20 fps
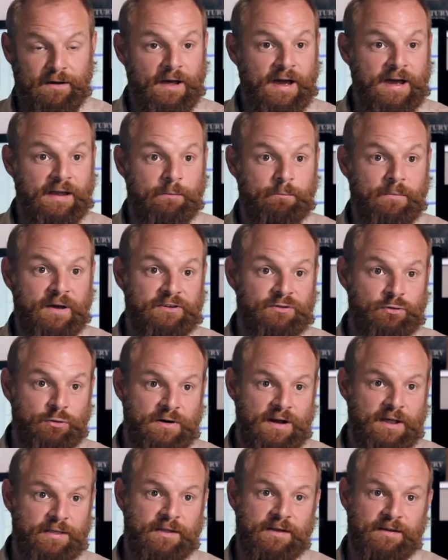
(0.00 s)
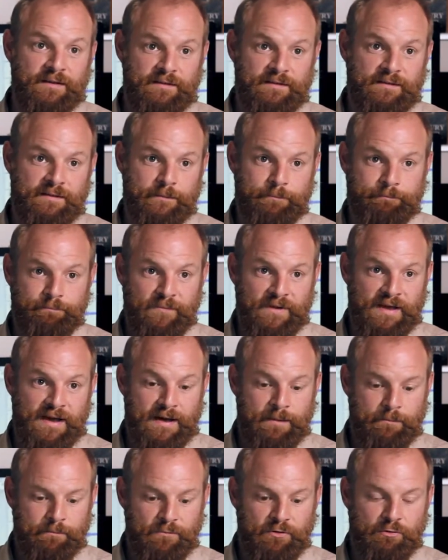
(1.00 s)
light and make sure nothing's
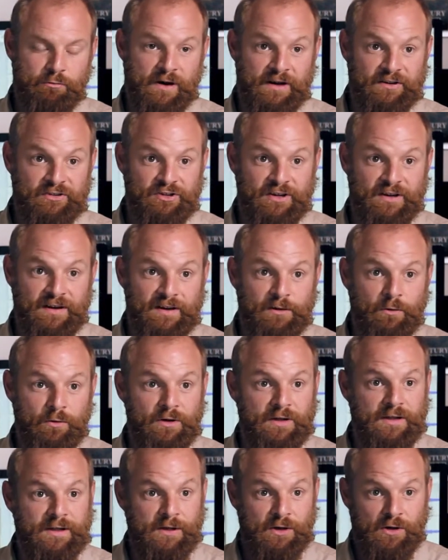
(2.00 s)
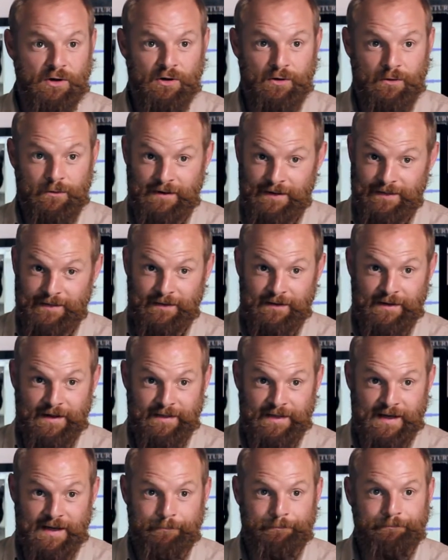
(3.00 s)
crunching or anything
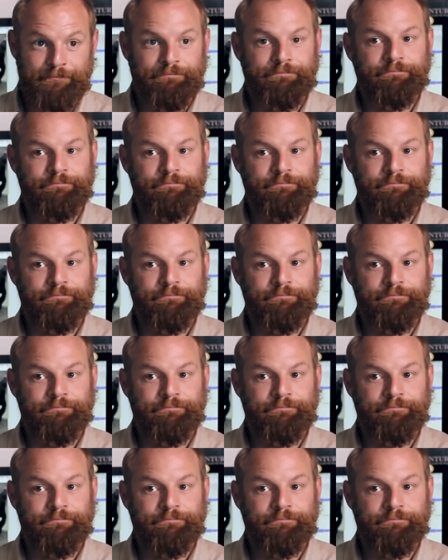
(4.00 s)
like that.